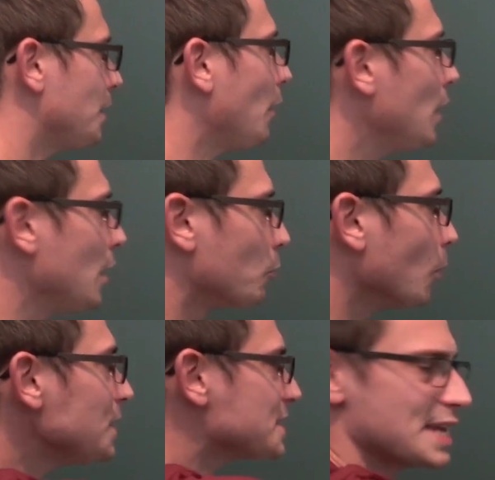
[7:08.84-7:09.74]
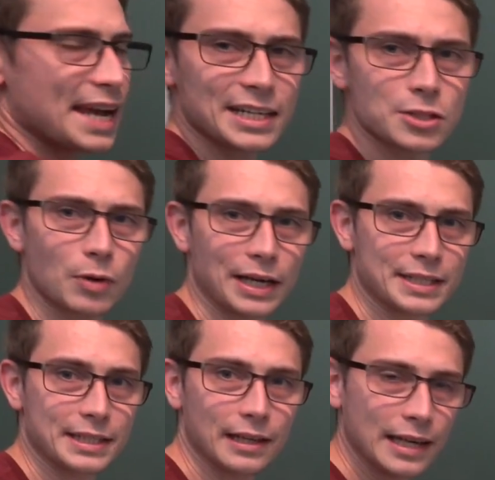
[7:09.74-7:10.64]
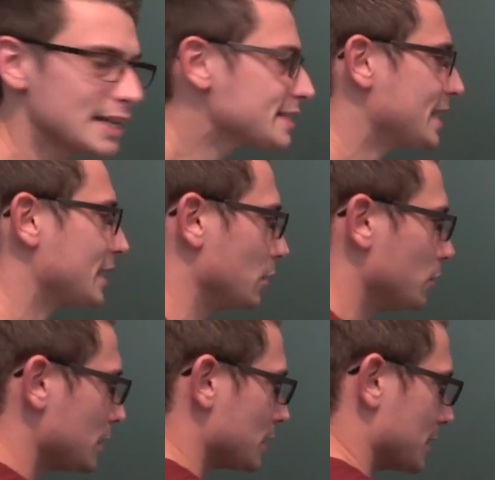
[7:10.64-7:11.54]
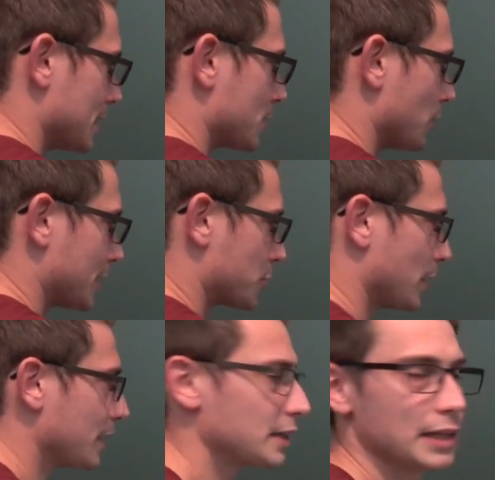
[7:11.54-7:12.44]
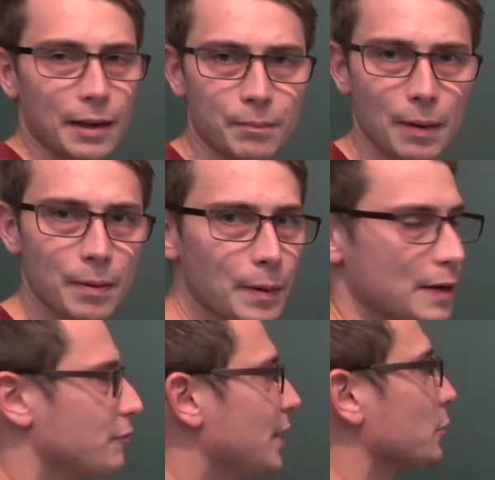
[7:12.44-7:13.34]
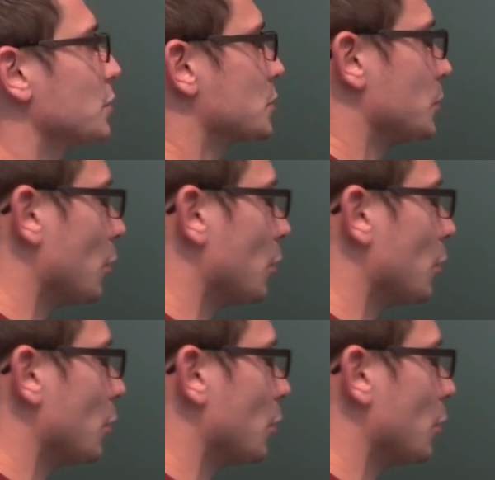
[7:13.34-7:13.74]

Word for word: Now, what is x right here? Let us take a look. That's the right triangle at Papa Pythagoras. We